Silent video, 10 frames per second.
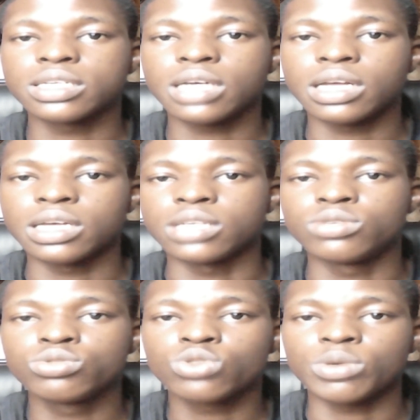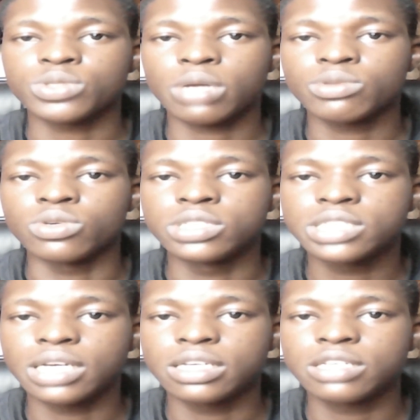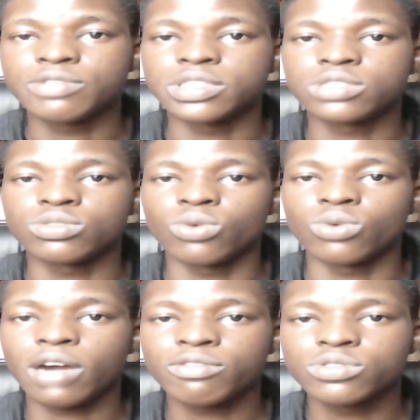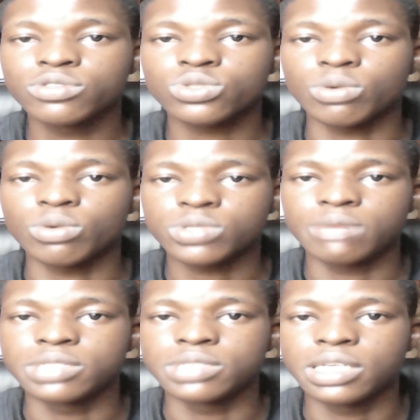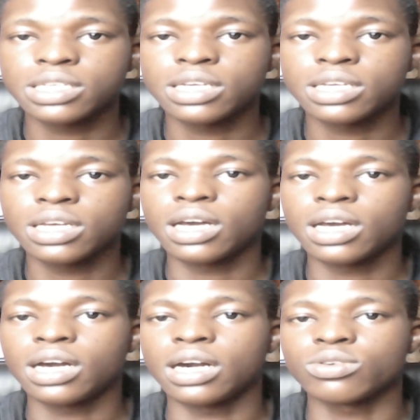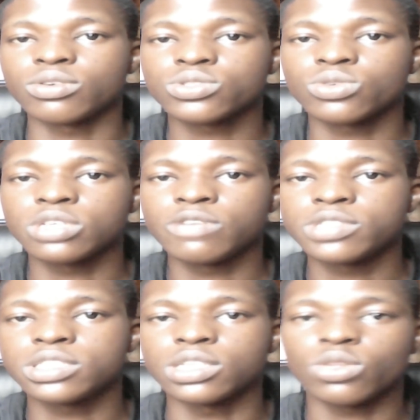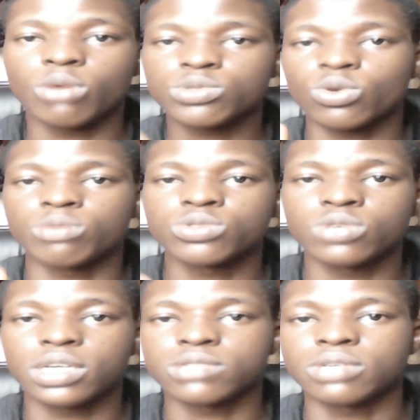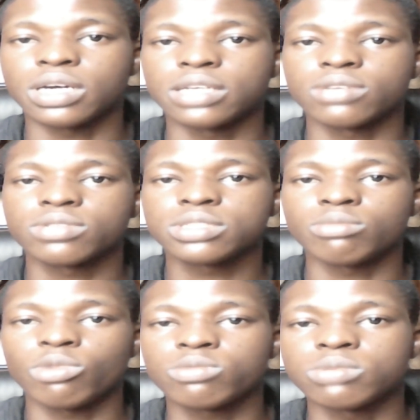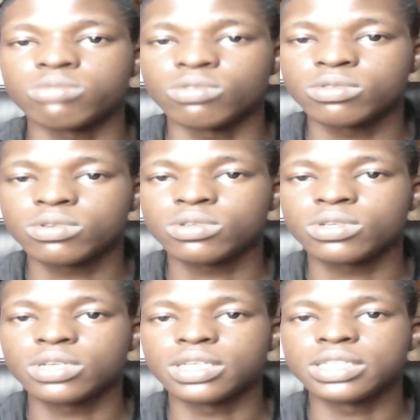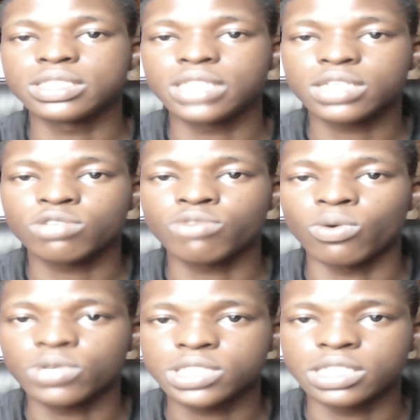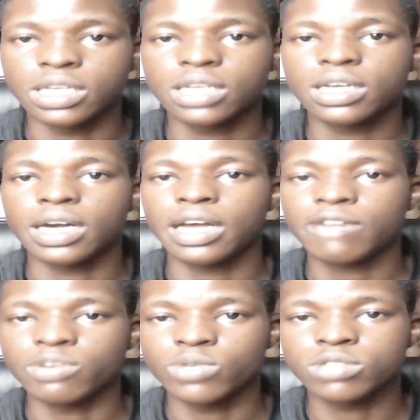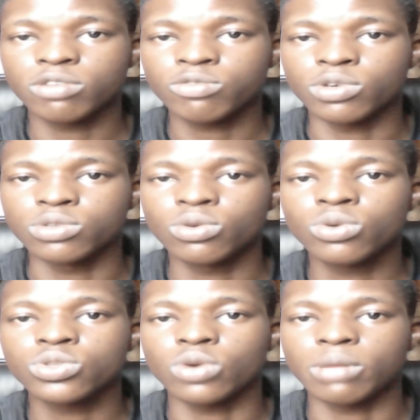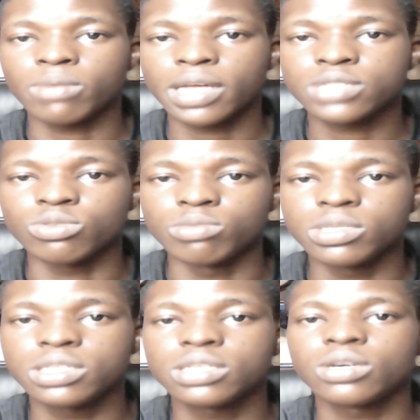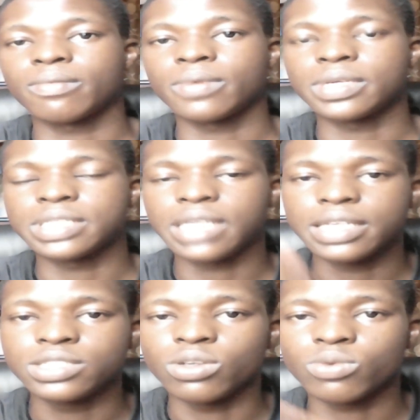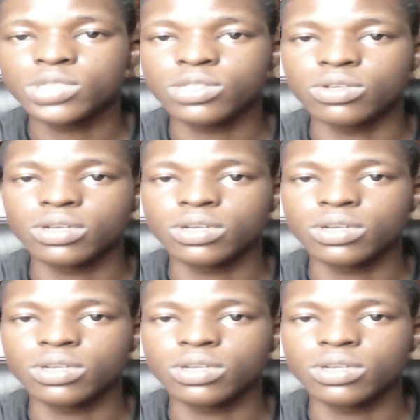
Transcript: Do subscribe to this channel if you haven't subscribed yet, and also give it a thumbs up so that we can reach more people. Thank you for watching. I have a question for you to reply to me. Here is your question.